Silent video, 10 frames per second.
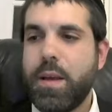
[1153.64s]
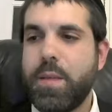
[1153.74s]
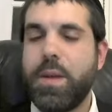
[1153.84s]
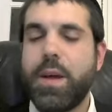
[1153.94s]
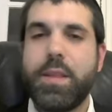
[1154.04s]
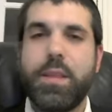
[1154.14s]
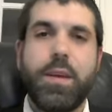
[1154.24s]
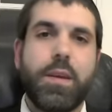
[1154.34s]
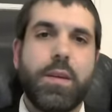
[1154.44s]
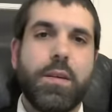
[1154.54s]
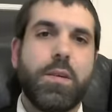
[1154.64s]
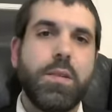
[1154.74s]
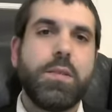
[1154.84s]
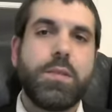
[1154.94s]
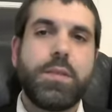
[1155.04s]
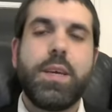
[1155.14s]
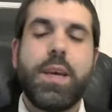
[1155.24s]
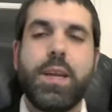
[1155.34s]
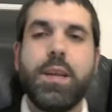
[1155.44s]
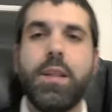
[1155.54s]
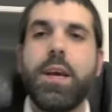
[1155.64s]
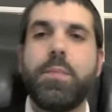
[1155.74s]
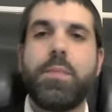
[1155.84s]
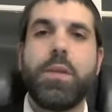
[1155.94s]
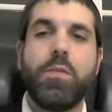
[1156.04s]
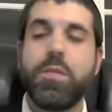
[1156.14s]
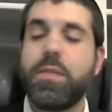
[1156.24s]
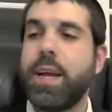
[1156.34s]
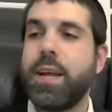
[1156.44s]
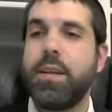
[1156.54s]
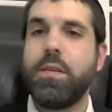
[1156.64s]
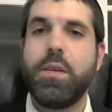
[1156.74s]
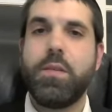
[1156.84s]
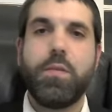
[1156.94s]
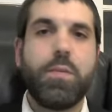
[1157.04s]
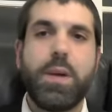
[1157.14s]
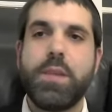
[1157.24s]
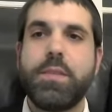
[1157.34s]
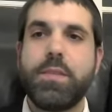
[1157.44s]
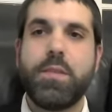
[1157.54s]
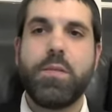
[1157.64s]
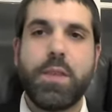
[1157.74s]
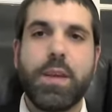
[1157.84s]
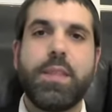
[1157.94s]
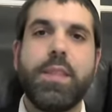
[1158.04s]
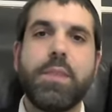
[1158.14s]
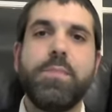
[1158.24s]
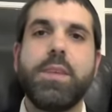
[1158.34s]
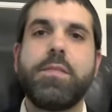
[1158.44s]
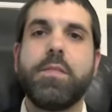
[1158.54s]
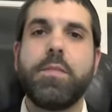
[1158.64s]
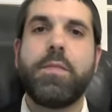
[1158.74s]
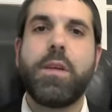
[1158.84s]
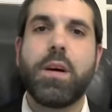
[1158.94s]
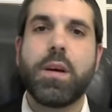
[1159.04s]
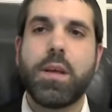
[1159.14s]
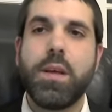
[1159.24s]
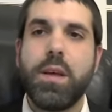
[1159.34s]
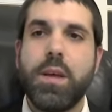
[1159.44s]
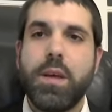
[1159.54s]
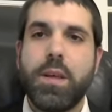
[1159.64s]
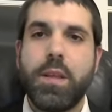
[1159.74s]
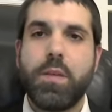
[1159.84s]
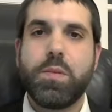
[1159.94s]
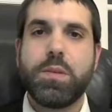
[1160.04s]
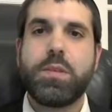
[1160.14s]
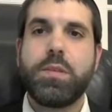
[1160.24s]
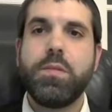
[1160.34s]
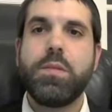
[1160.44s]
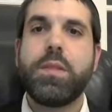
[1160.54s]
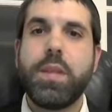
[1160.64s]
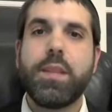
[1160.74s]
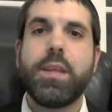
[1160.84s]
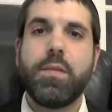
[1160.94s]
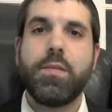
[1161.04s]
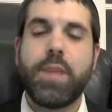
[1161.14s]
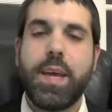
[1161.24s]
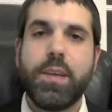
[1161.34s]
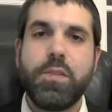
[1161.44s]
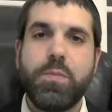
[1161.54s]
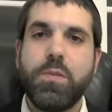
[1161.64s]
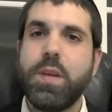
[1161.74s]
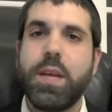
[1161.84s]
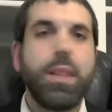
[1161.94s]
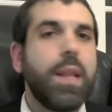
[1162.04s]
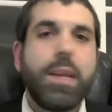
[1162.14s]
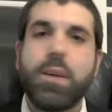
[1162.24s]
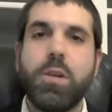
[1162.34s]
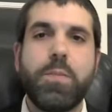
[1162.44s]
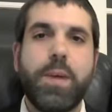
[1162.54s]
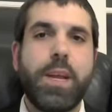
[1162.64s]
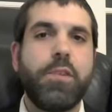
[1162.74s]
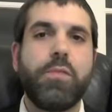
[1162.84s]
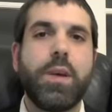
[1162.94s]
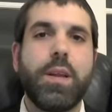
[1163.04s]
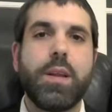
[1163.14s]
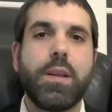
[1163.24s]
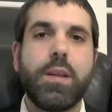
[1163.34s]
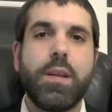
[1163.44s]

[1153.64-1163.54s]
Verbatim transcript: um, not that they couldn't see any light, but it was that it, the Ramban says there was like a thick mist or fog that was so thick that it was tangible and light couldn't penetrate it.